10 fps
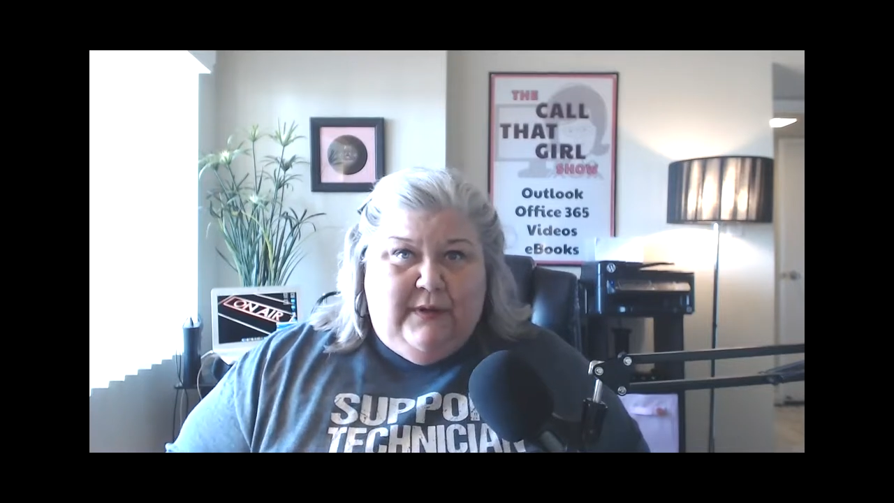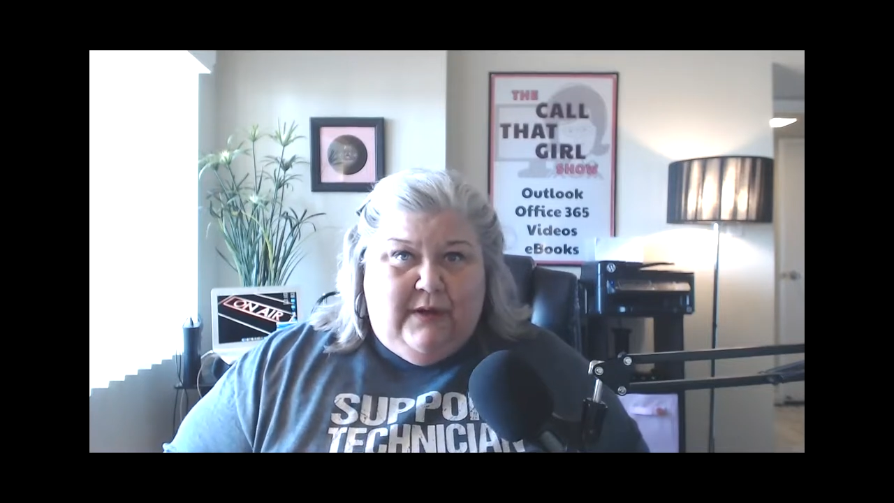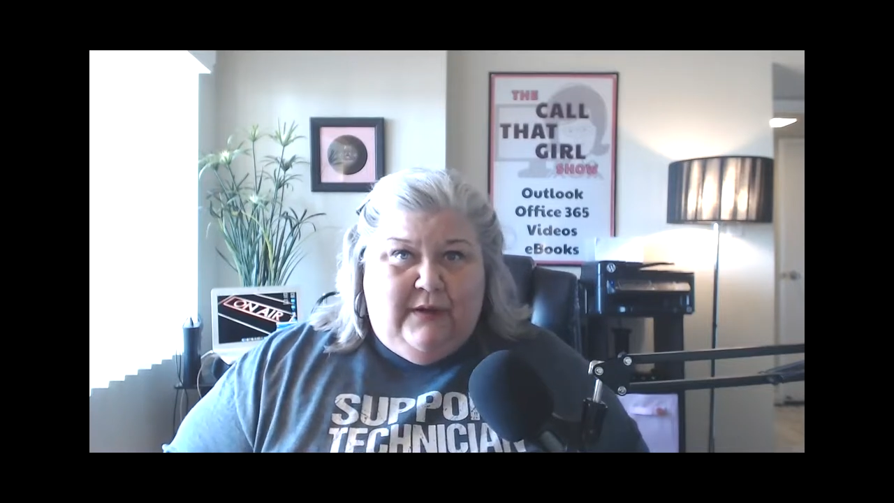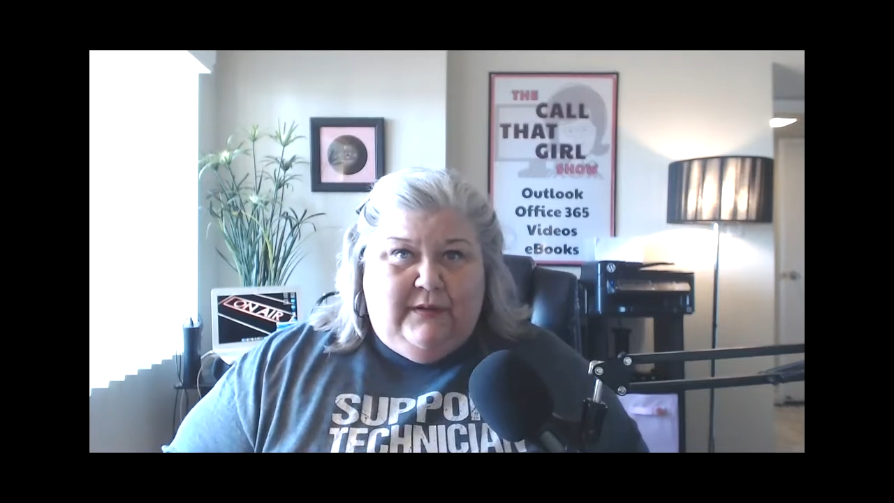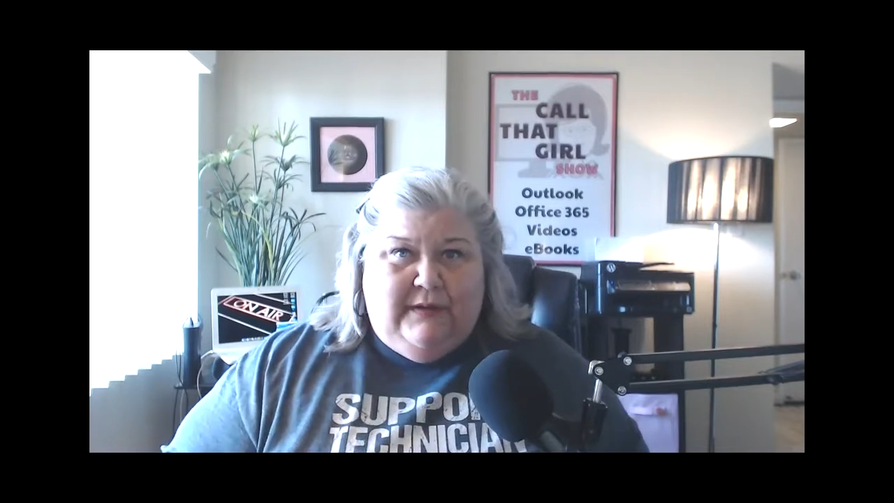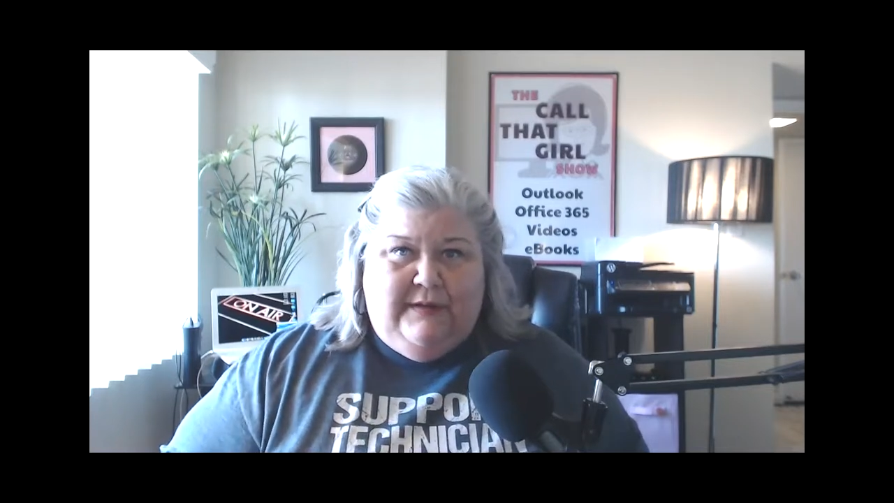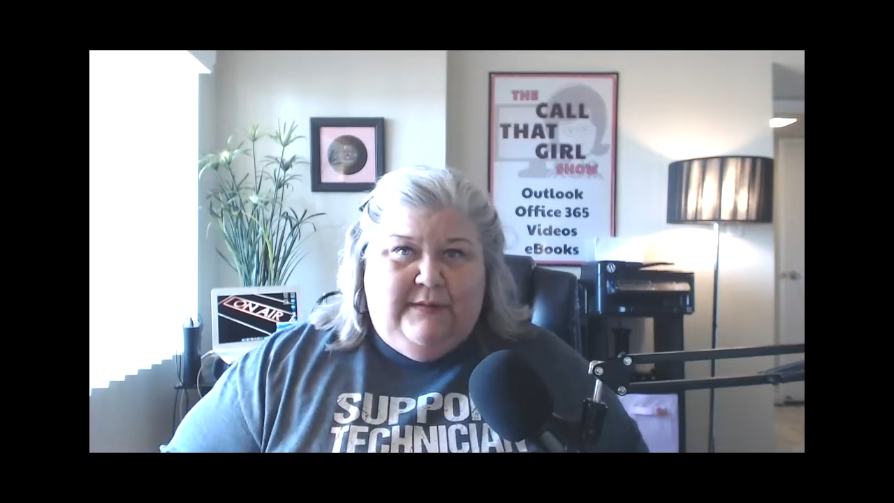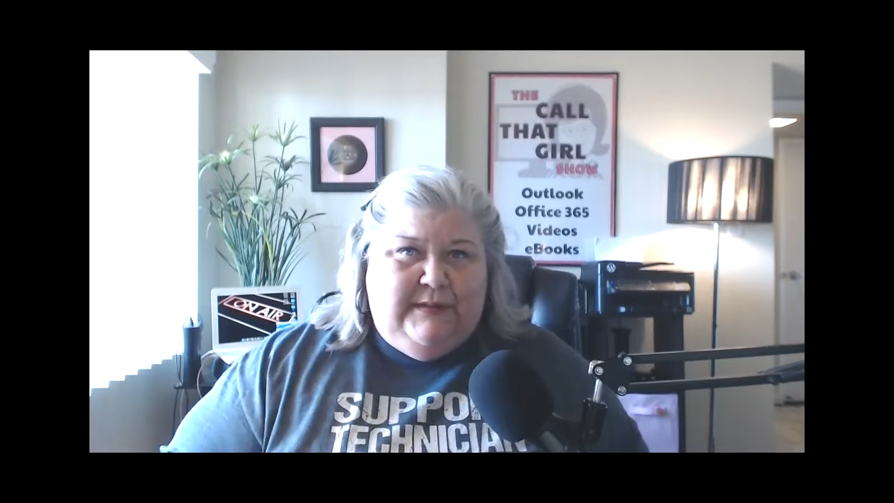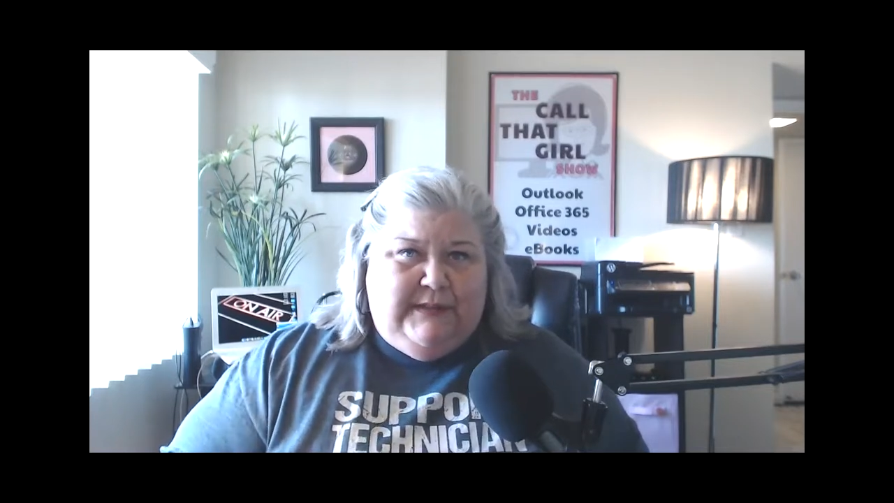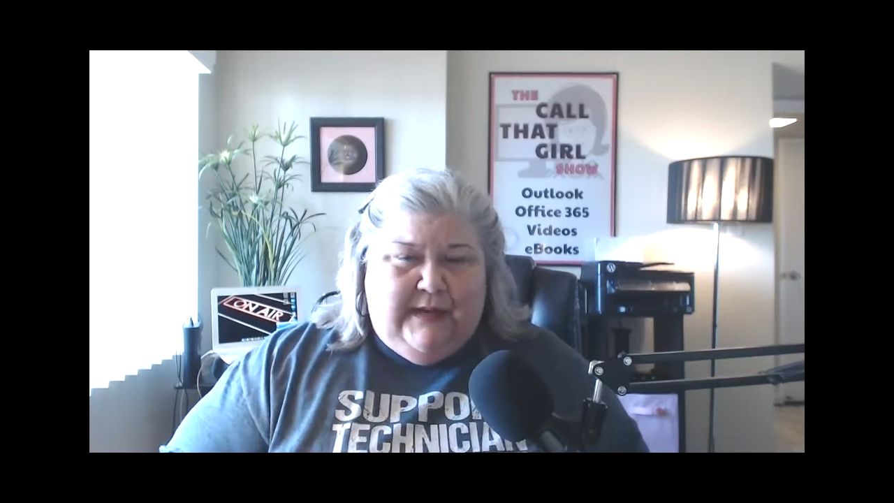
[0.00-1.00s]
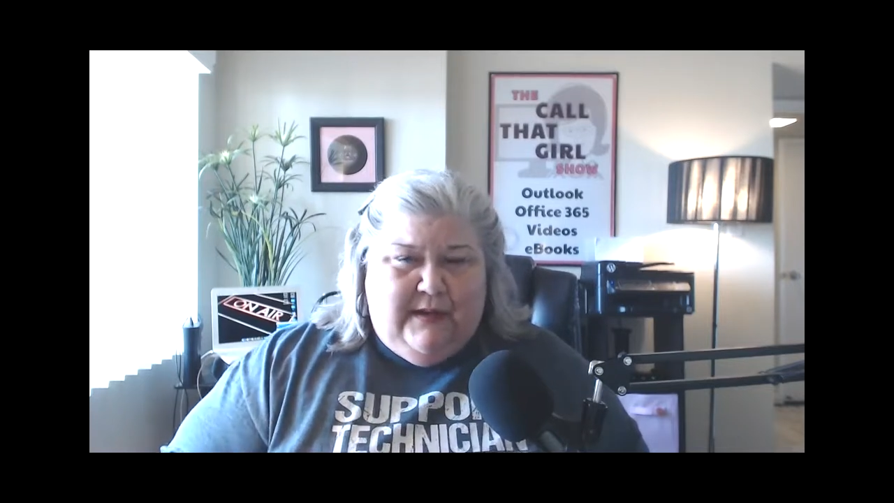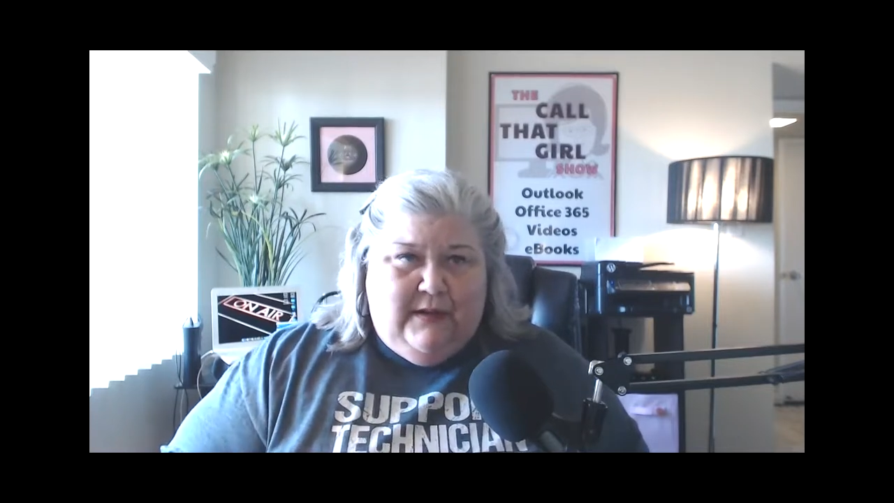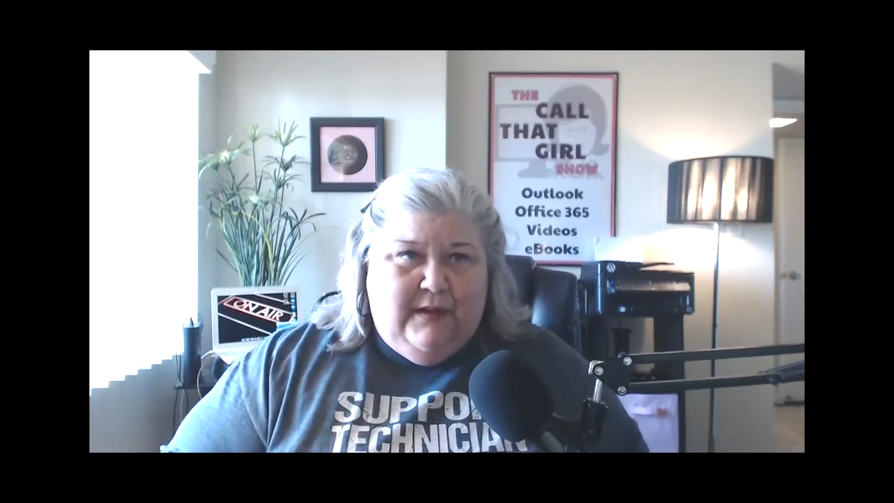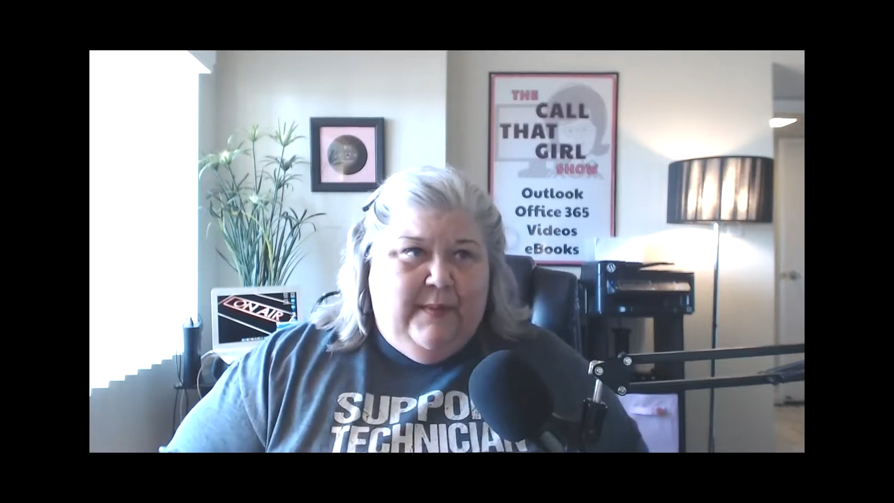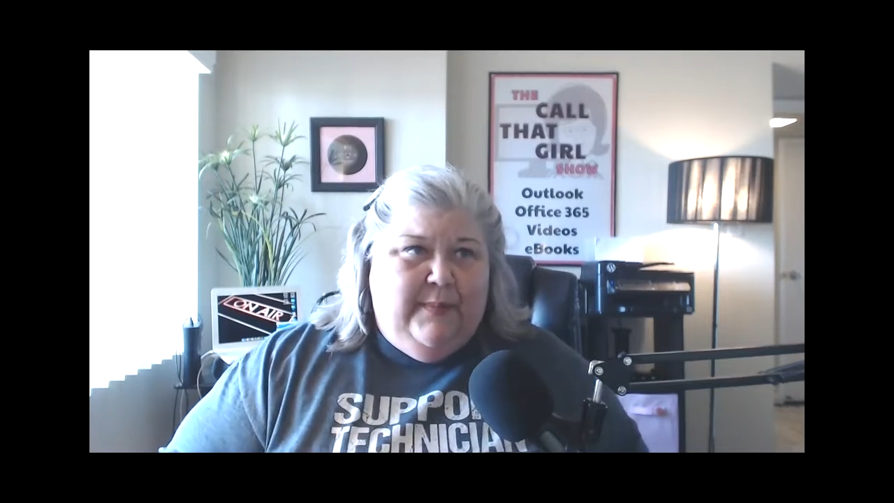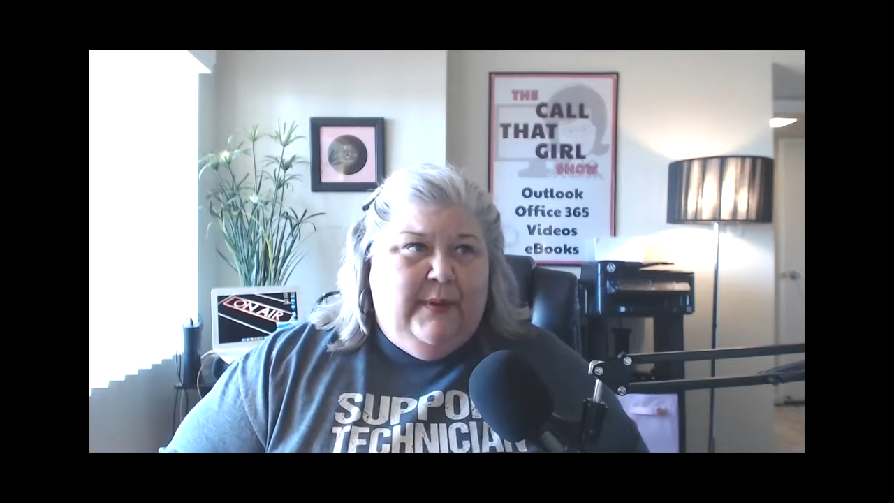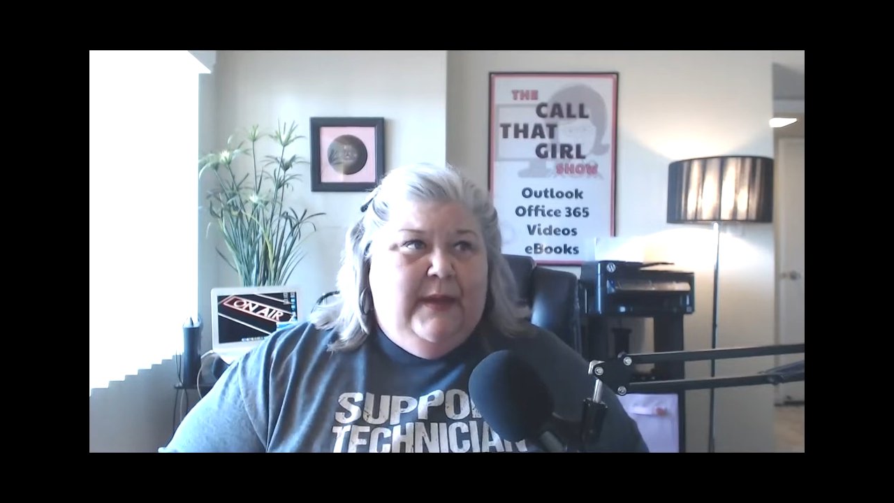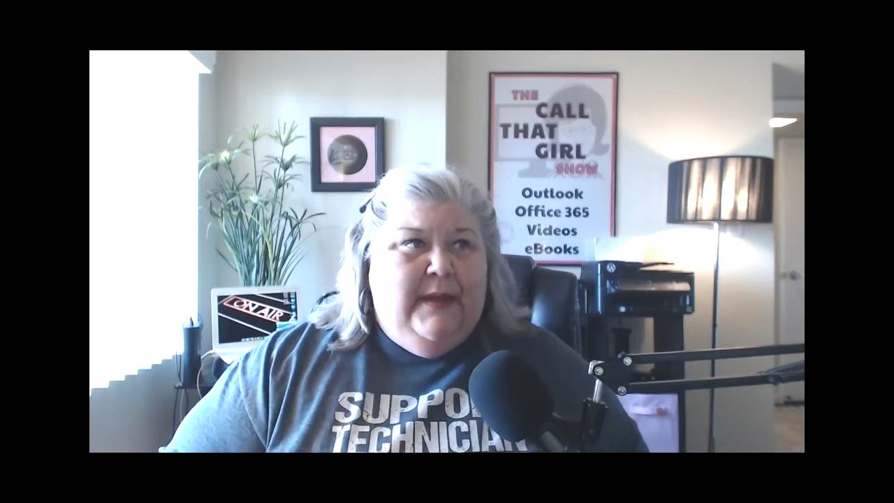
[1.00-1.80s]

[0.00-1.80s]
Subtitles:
all and set it all up?